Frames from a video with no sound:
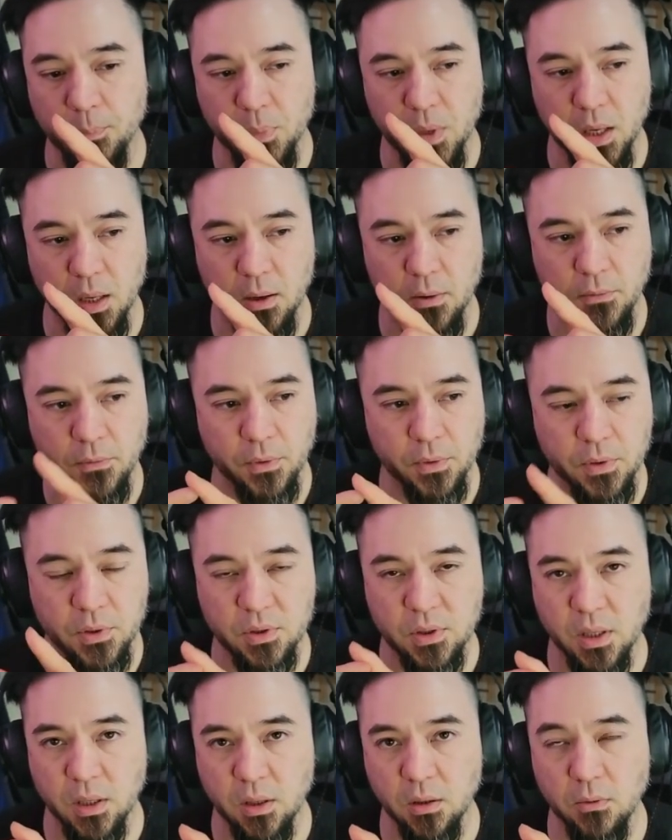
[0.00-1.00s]
for the
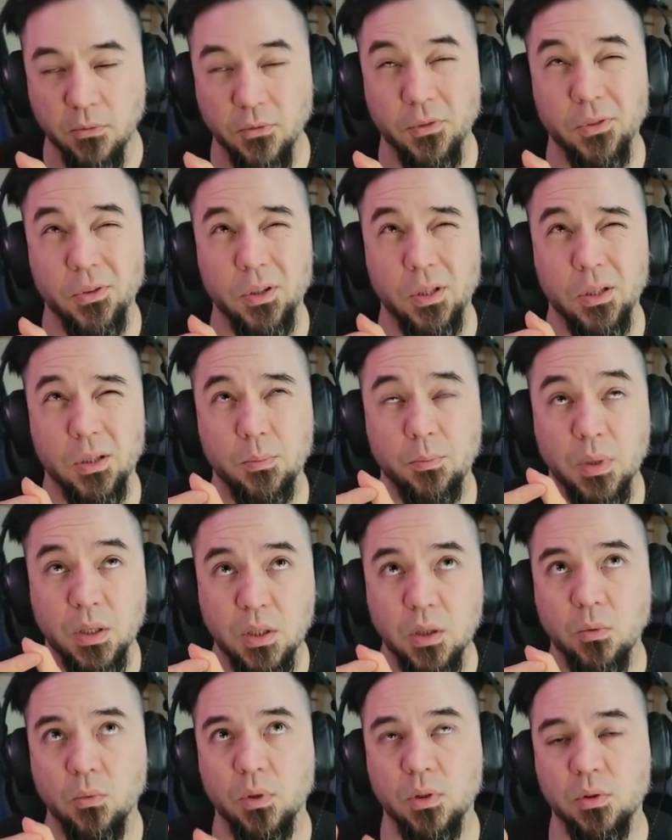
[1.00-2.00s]
snail, for the
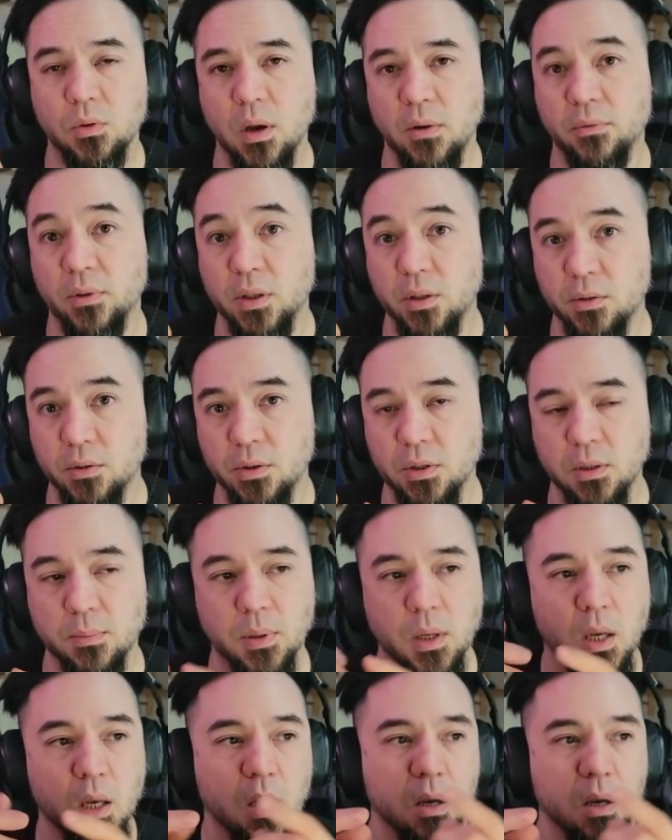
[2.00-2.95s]
minion ones, you have leadership.